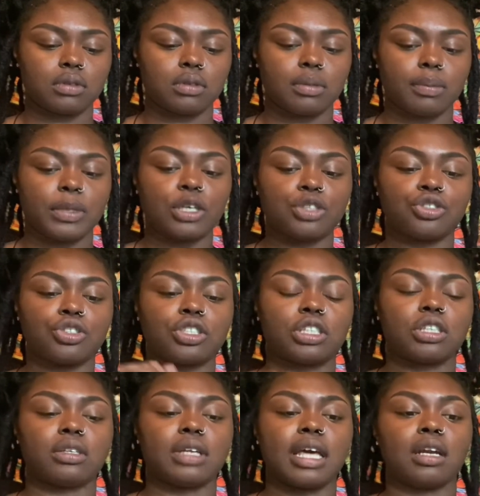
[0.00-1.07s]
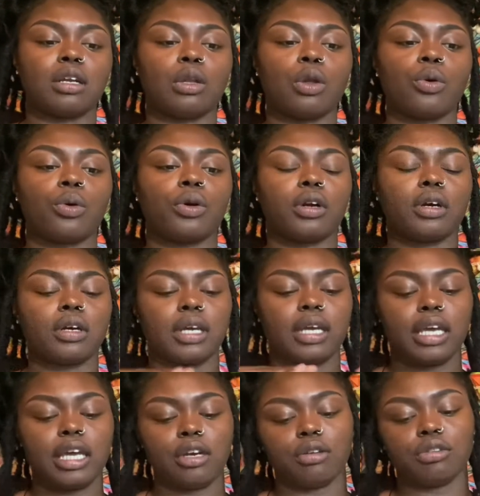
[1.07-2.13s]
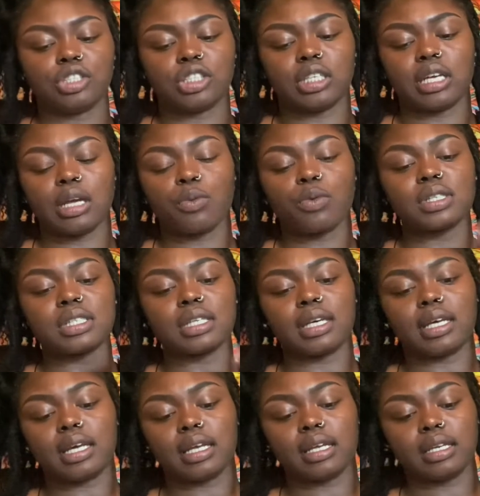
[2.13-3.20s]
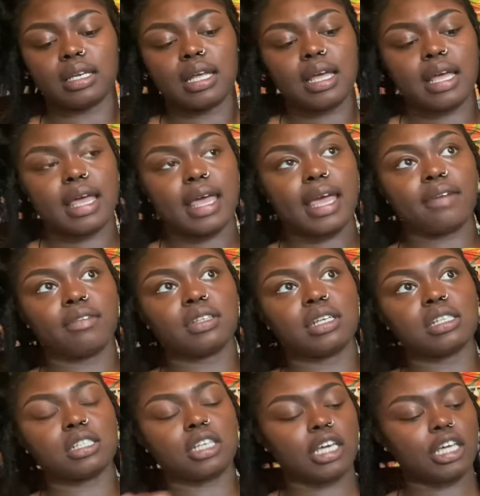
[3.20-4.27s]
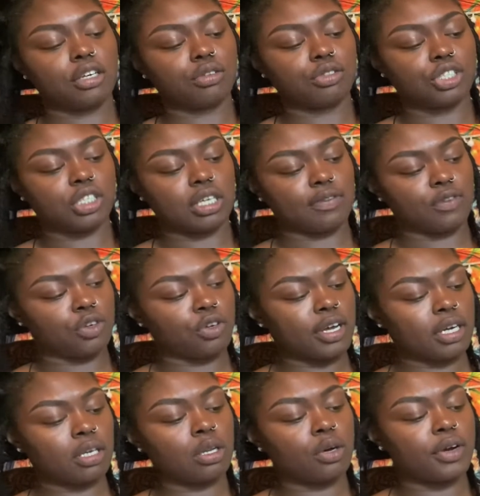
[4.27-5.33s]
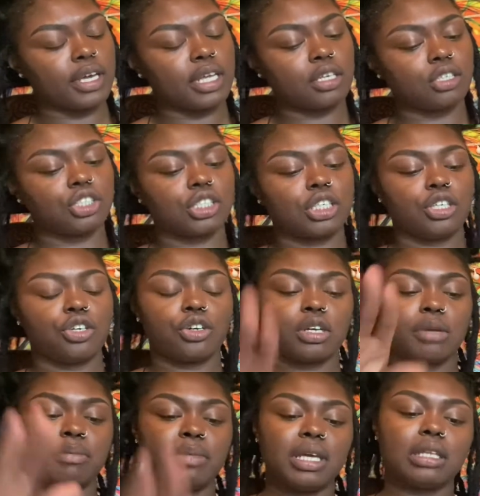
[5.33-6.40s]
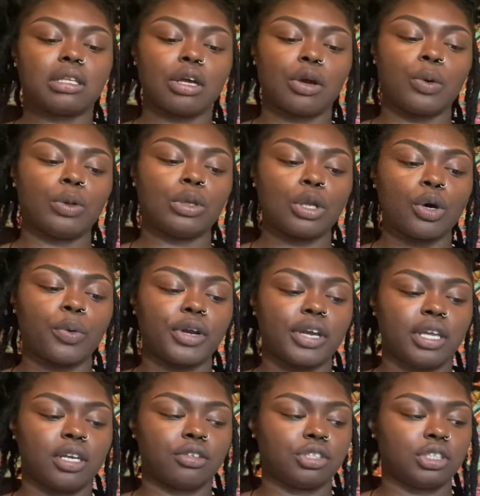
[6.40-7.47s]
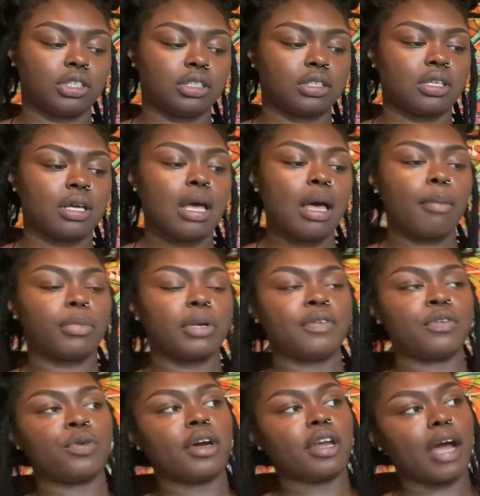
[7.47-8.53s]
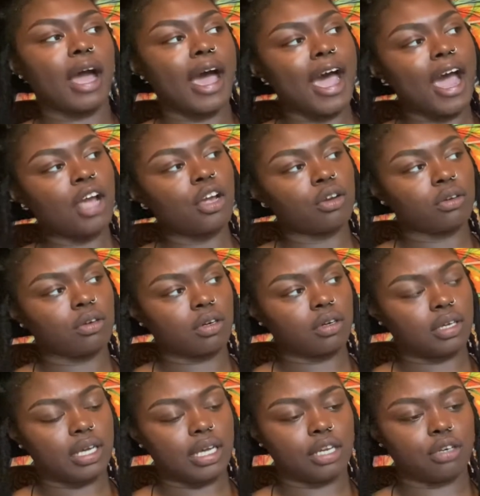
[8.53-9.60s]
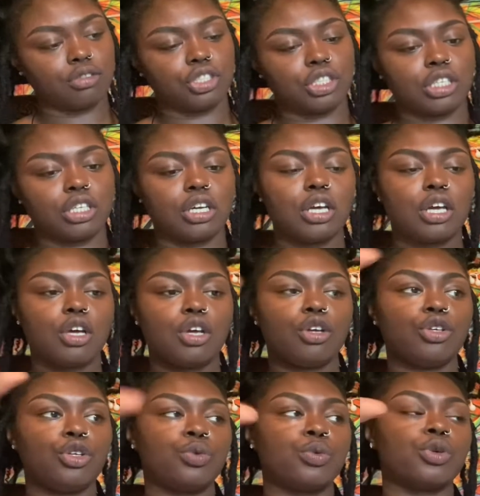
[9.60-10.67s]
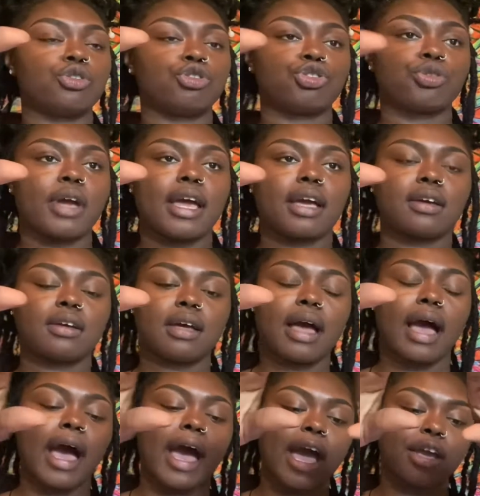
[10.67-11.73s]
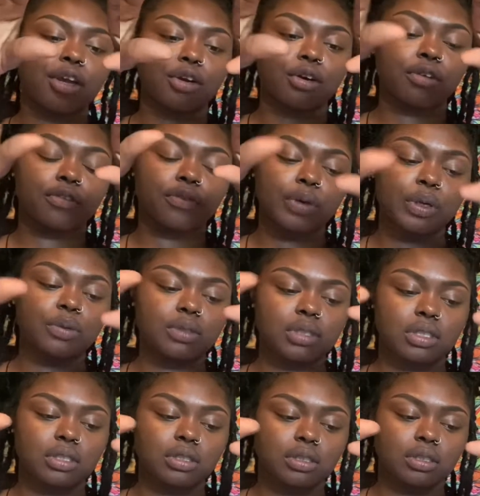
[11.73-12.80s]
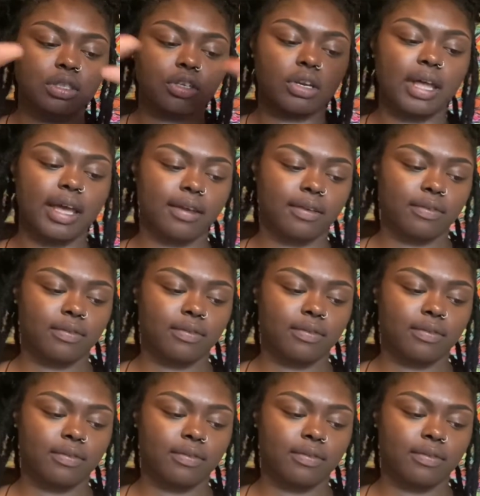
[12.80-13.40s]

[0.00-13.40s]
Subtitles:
Because you're still at a lower energy. And once again, everything's an energy. If you're at a lower energy, you're going to meet lower energies. But if you're at a higher energy, you will attract higher frequencies in your life.